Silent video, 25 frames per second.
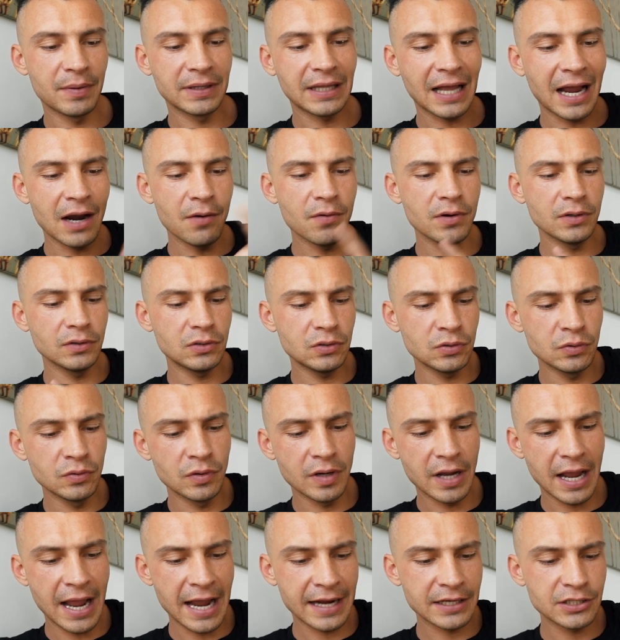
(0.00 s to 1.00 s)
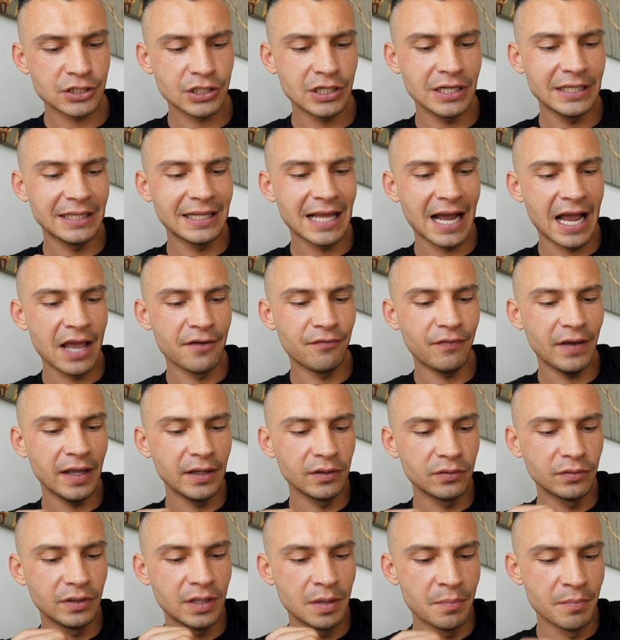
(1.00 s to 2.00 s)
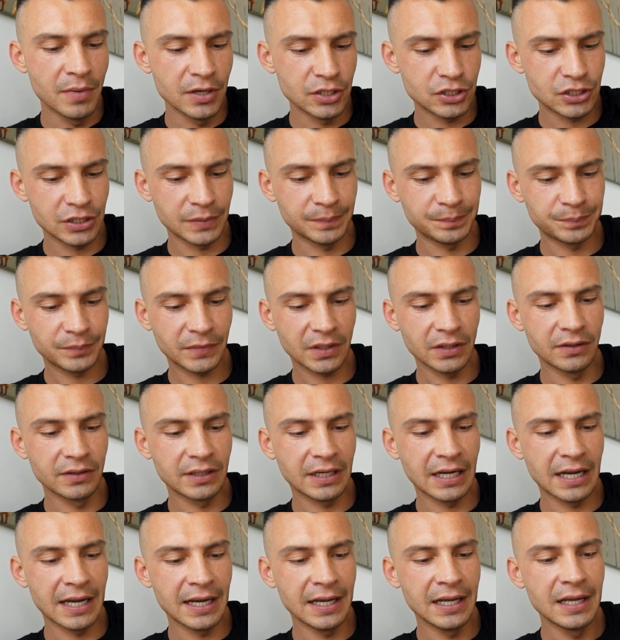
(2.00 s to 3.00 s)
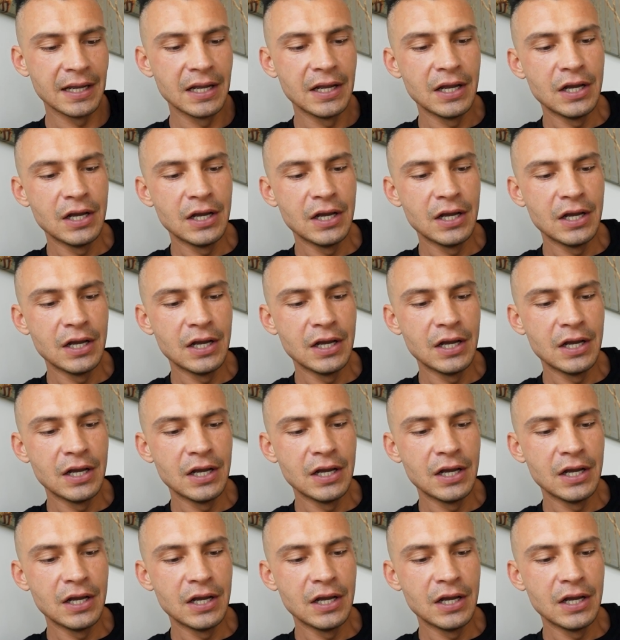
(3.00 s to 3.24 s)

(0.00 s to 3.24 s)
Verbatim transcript: But I want to actually dive into the mission, okay?